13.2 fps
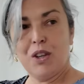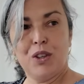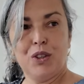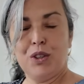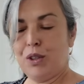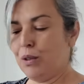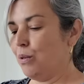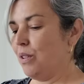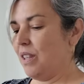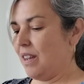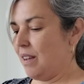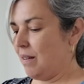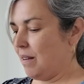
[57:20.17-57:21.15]
do
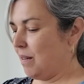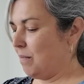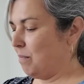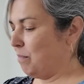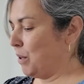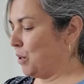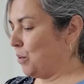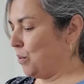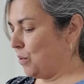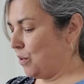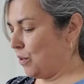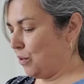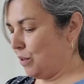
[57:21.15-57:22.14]
the
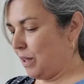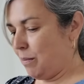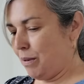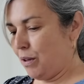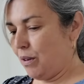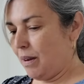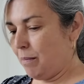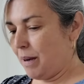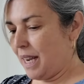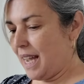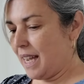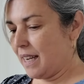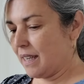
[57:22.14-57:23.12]
blue or do the blue and
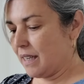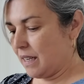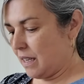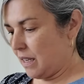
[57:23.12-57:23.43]
black.